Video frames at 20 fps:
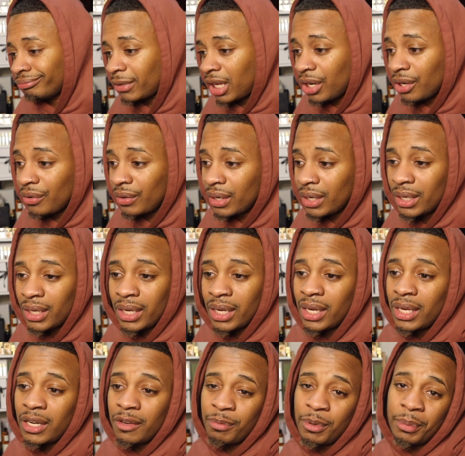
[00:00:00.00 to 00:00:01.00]
I know that,
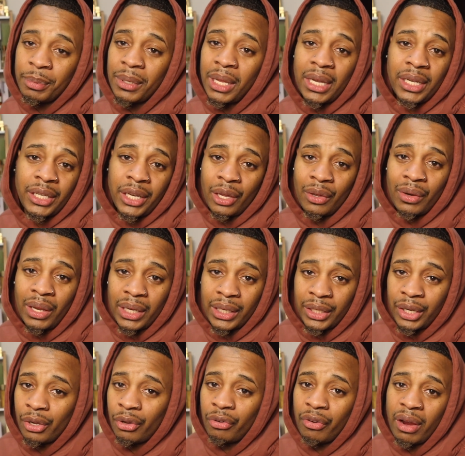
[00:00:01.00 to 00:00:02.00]
and if people like it, they're gonna like it.
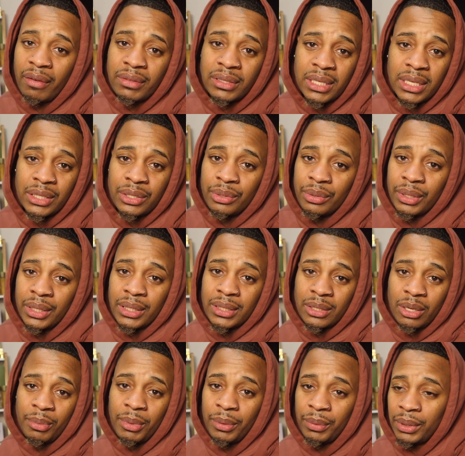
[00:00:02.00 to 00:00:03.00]
They're gonna gravitate to it, and it's
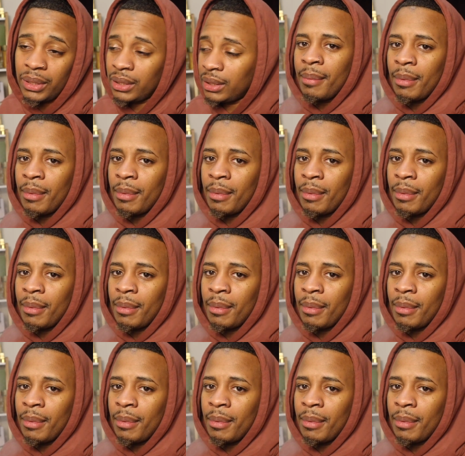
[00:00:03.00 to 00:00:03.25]
gonna be what it is.